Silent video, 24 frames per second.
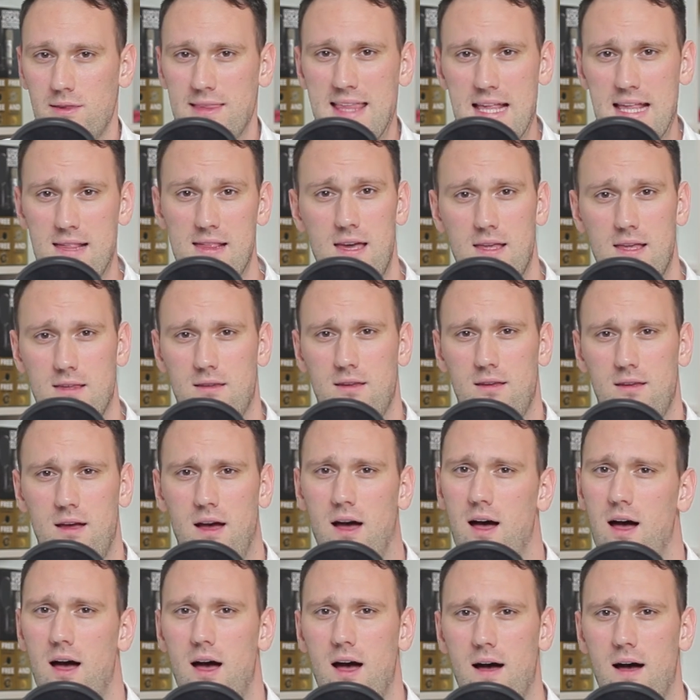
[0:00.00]
that's it.
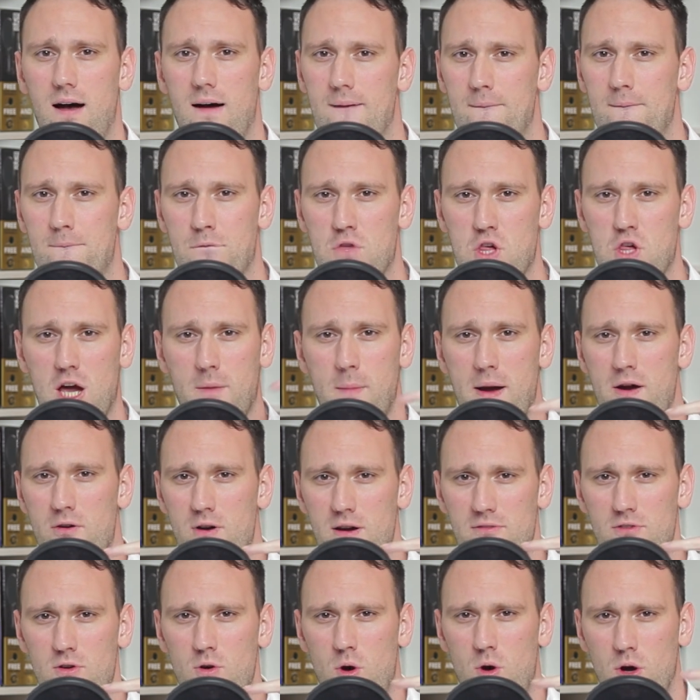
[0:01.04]
Check my
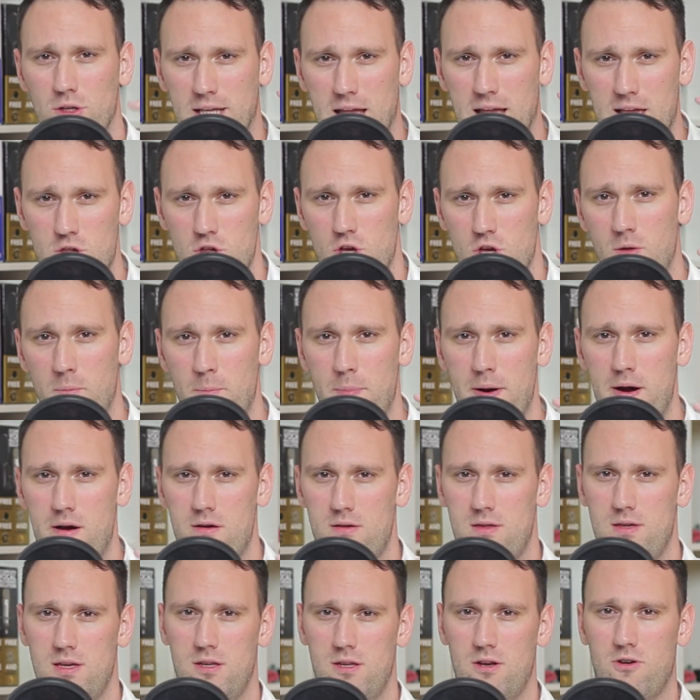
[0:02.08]
review on Gadget Compare,
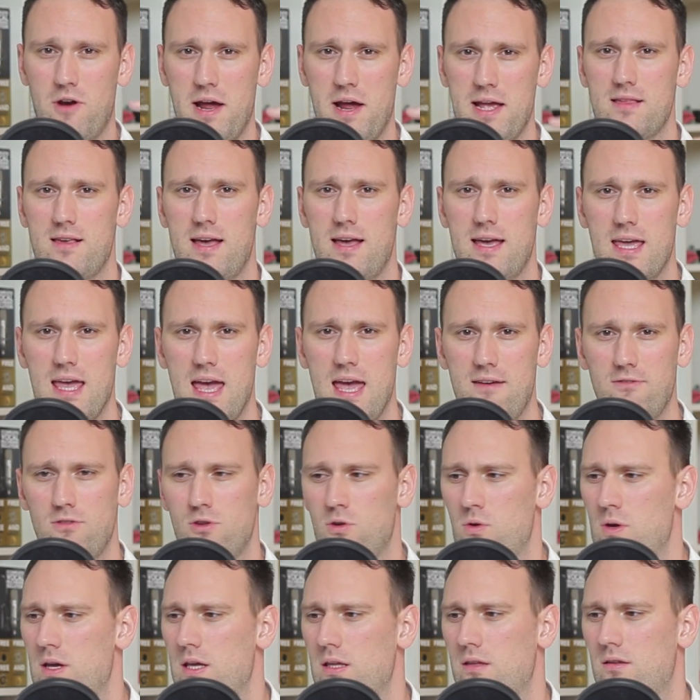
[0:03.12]
see the grades I gave
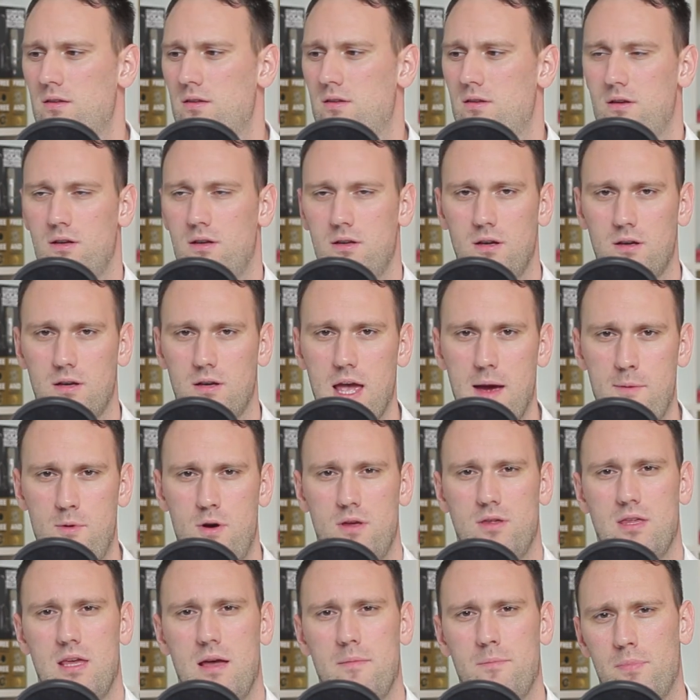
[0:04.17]
to it, camera
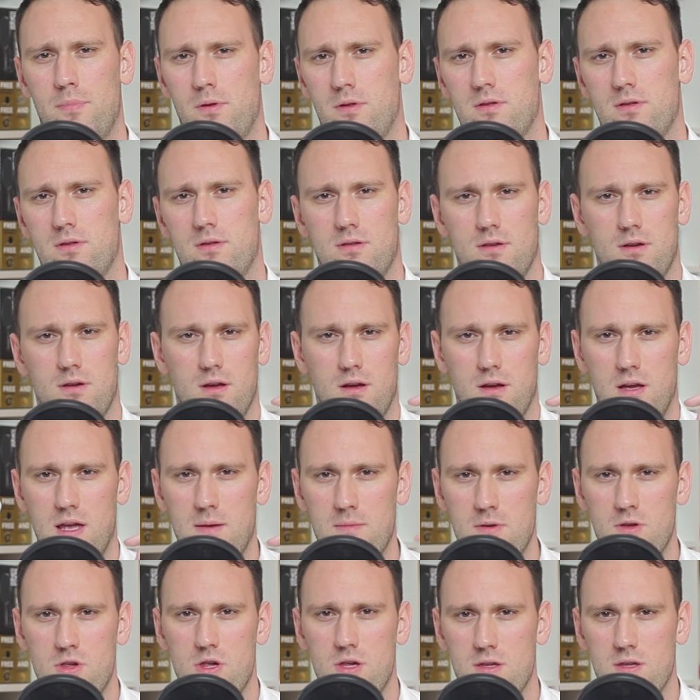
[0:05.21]
samples,
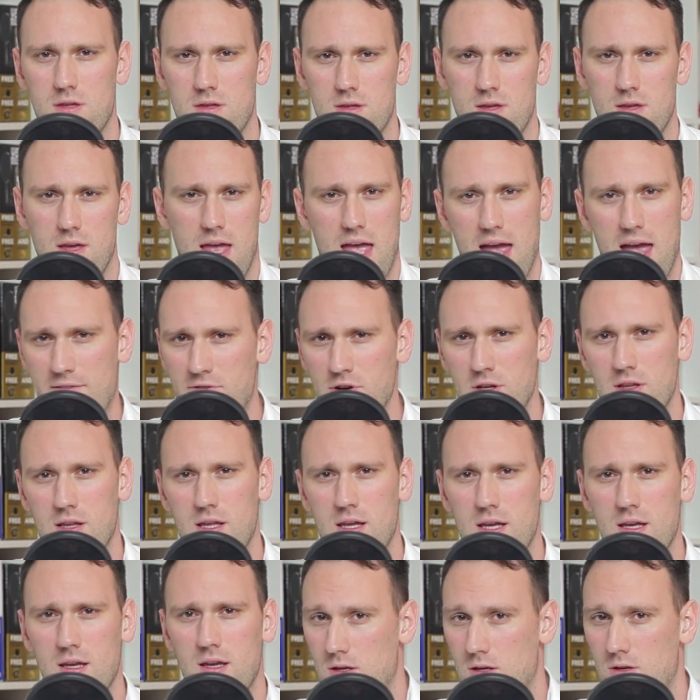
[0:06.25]
images,
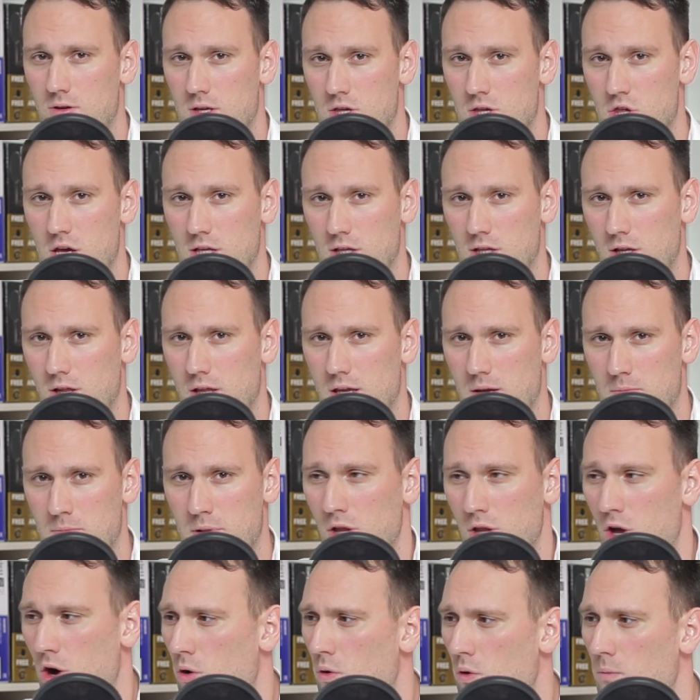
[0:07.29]
everything. You can check the link
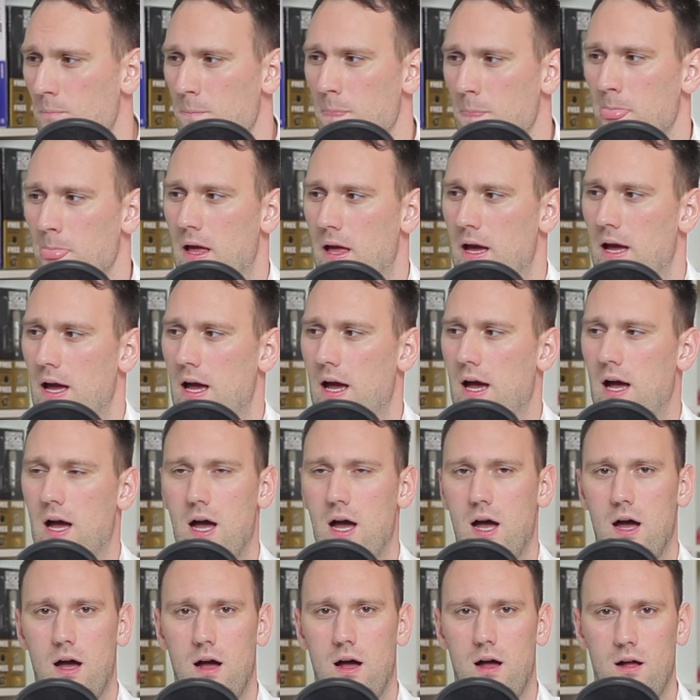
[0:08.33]
below.
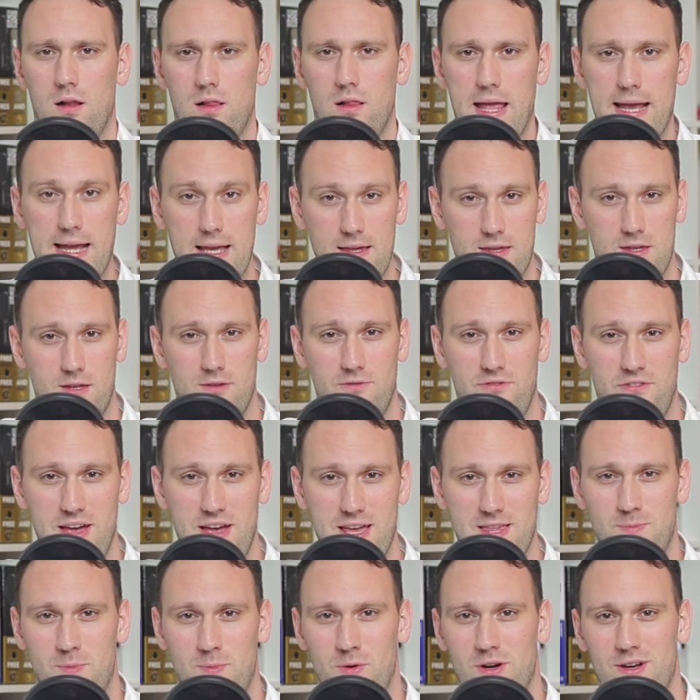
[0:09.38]
Like us on
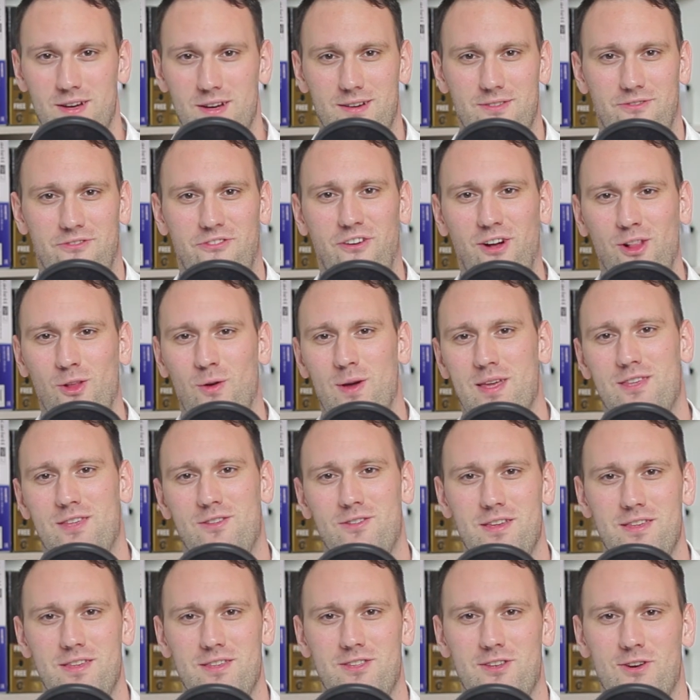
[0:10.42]
Facebook, follow us
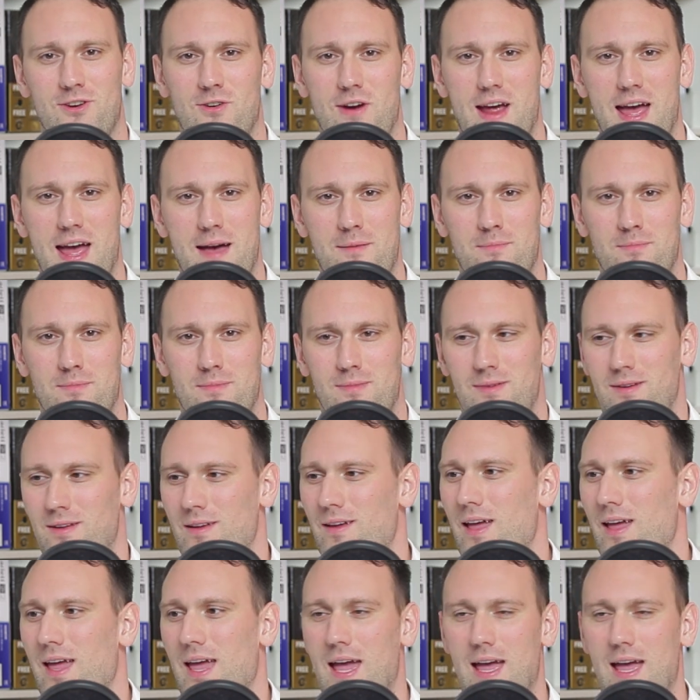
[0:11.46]
on Instagram,
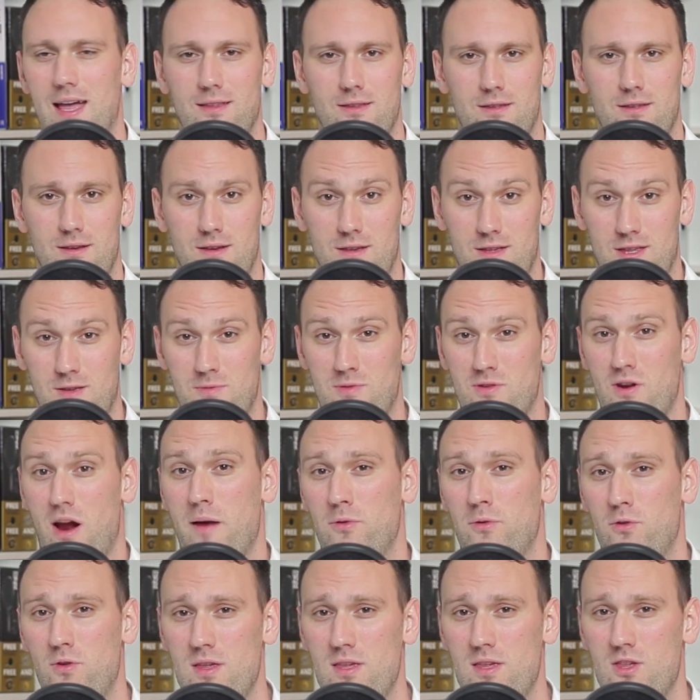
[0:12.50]
and
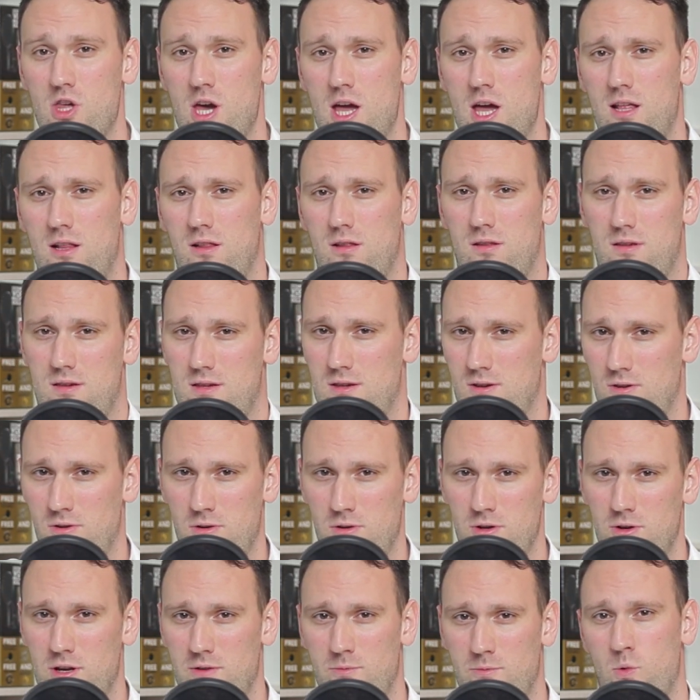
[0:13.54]
subscribe to this channel so
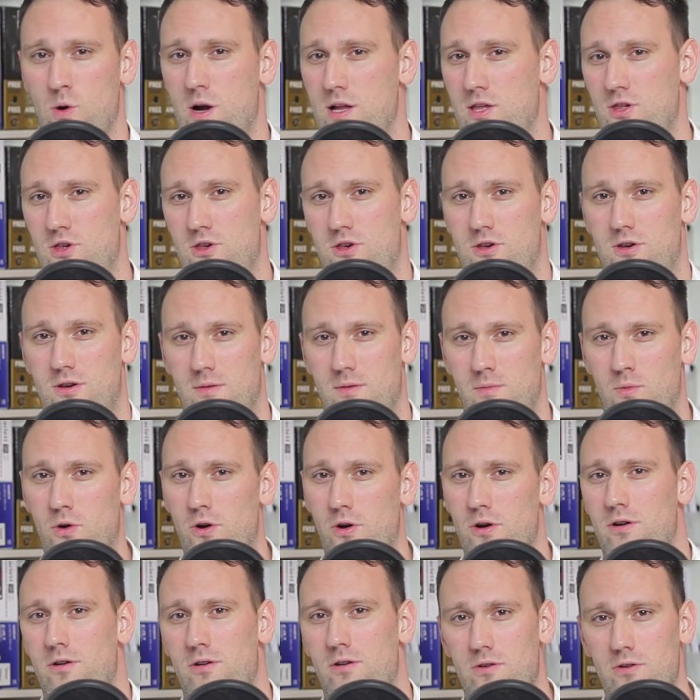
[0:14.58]
you can watch
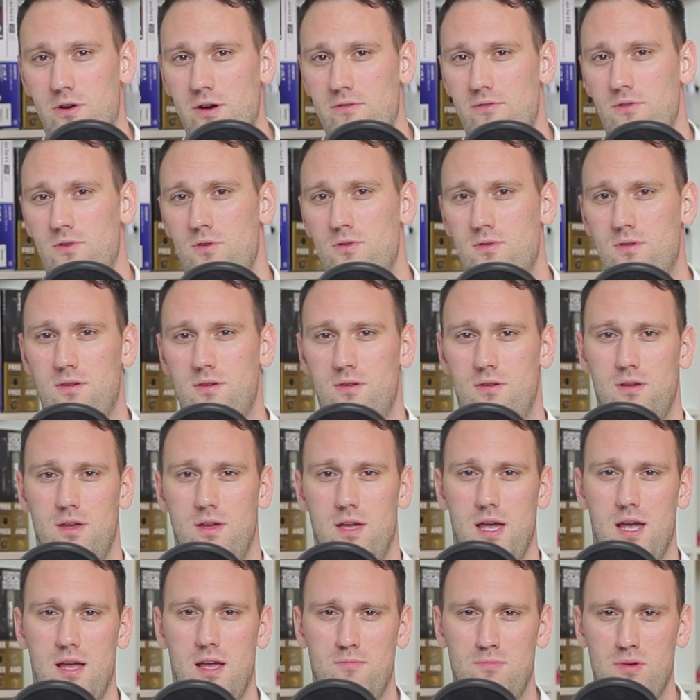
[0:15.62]
more reviews
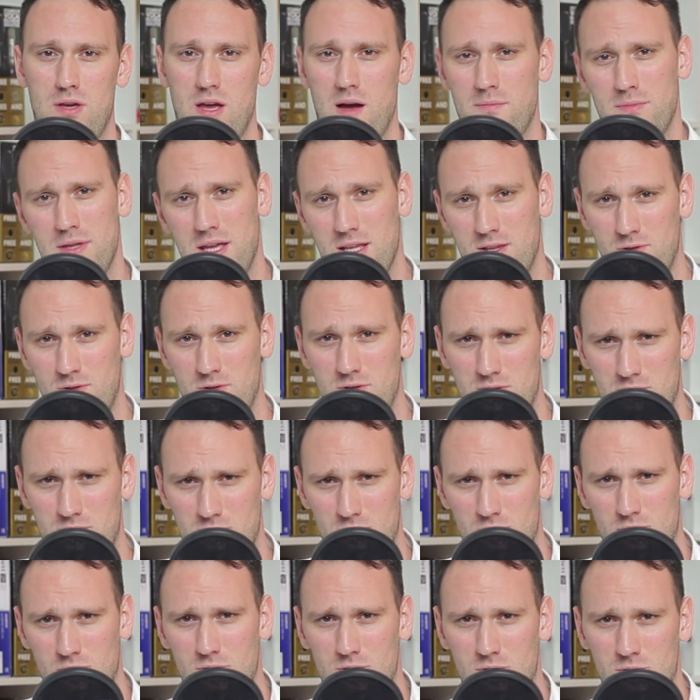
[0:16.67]
and be updated
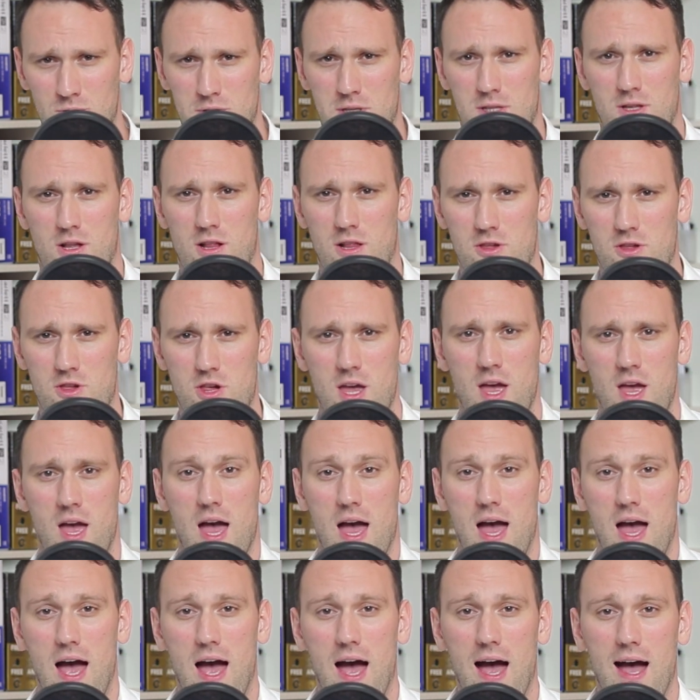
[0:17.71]
to new technology.
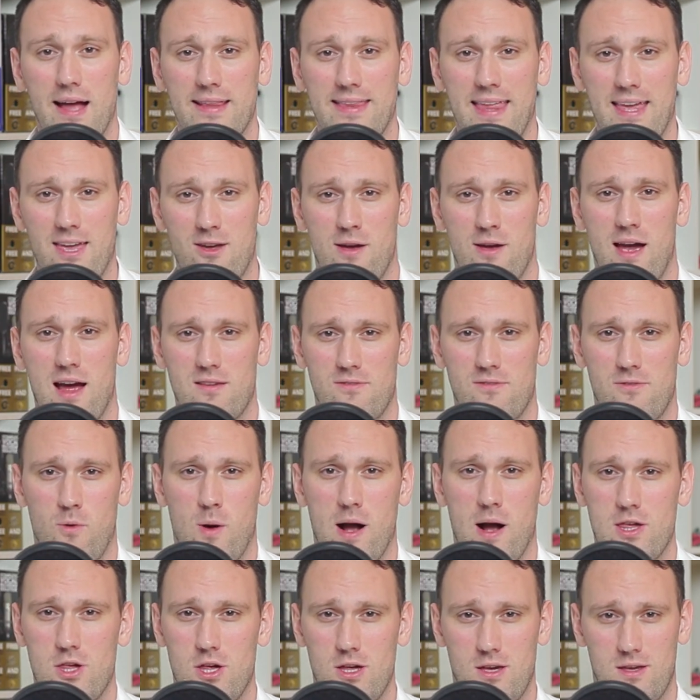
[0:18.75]
Thank you guys for
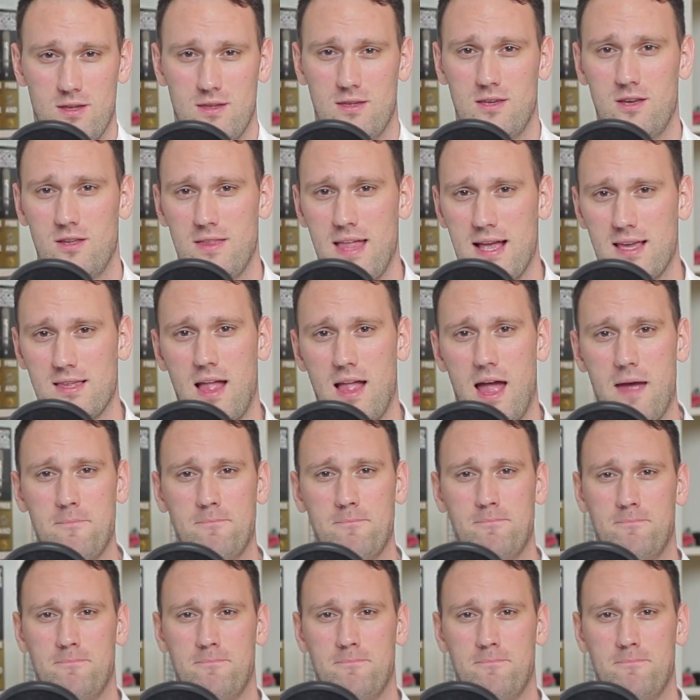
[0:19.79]
watching. See you next time.